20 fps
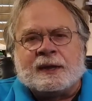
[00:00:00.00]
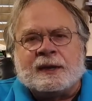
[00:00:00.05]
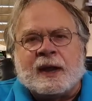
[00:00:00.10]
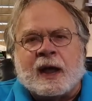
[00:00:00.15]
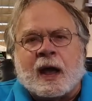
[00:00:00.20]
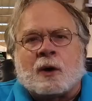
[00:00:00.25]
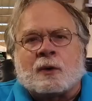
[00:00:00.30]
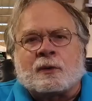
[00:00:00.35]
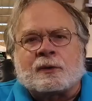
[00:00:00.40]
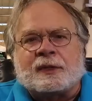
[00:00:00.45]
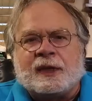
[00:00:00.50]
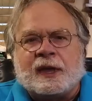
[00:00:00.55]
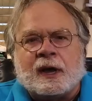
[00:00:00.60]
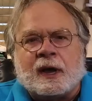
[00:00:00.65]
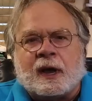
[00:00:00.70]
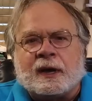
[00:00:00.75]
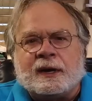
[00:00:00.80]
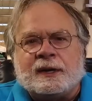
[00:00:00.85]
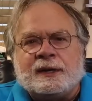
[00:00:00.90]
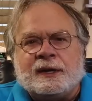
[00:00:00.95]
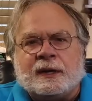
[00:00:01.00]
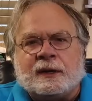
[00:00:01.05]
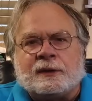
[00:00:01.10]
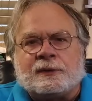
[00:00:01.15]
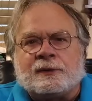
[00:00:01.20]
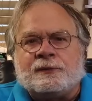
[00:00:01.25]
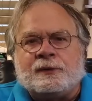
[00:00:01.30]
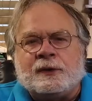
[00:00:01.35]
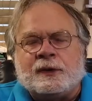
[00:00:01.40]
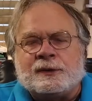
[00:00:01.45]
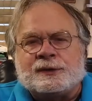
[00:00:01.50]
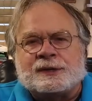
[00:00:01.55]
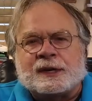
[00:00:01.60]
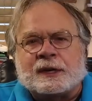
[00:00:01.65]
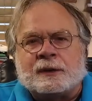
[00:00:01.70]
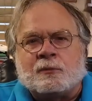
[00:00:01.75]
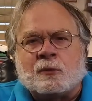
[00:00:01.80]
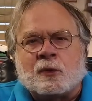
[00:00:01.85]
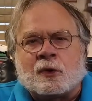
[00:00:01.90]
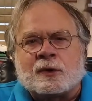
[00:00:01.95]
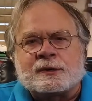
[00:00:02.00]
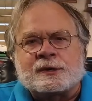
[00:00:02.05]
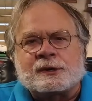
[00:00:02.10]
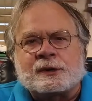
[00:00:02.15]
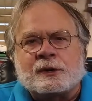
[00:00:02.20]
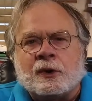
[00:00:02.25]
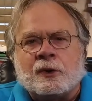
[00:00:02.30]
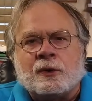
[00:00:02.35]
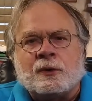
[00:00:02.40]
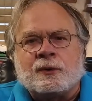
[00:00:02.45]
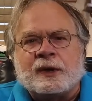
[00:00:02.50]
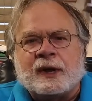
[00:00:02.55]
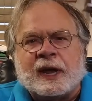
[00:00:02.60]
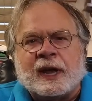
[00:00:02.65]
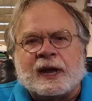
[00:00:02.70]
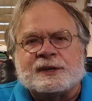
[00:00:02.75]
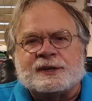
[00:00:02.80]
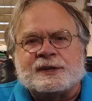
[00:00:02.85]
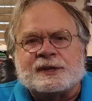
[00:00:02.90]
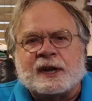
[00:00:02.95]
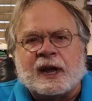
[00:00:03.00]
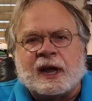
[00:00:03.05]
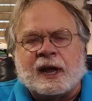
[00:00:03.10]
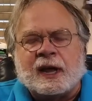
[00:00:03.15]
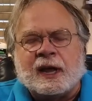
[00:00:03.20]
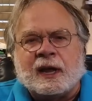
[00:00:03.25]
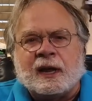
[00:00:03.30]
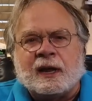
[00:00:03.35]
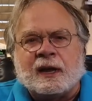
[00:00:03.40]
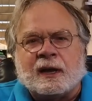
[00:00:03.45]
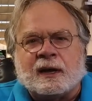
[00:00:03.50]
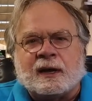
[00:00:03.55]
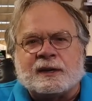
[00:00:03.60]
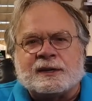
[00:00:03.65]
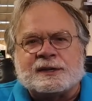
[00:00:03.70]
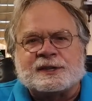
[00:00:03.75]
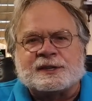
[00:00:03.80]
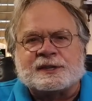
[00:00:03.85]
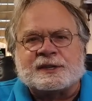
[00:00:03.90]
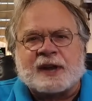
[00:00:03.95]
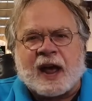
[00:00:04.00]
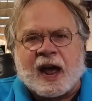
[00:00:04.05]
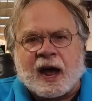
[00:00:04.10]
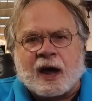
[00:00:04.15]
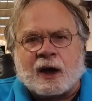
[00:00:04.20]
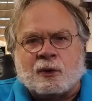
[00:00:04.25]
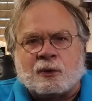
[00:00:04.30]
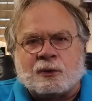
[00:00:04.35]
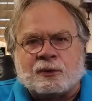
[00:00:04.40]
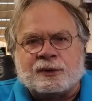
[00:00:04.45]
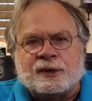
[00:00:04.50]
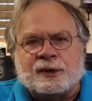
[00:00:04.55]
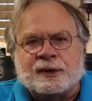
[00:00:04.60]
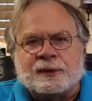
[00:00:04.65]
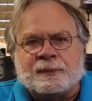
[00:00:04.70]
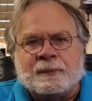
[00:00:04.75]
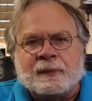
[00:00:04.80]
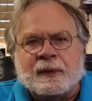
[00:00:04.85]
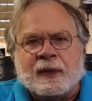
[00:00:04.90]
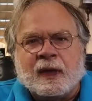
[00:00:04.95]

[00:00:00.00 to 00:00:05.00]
Now, the idea of using Morse code as a uh, sound